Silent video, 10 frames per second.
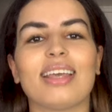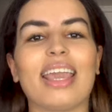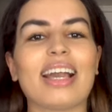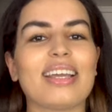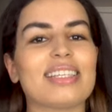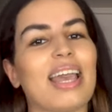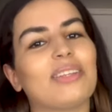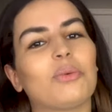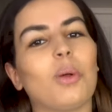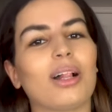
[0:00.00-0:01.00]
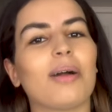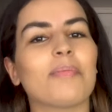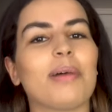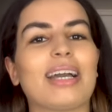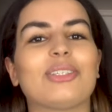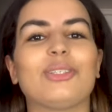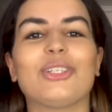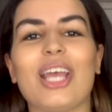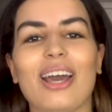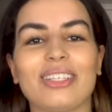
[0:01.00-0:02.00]
Hey guys, and welcome back to the
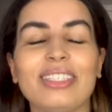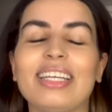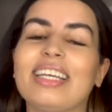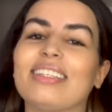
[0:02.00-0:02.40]
channel.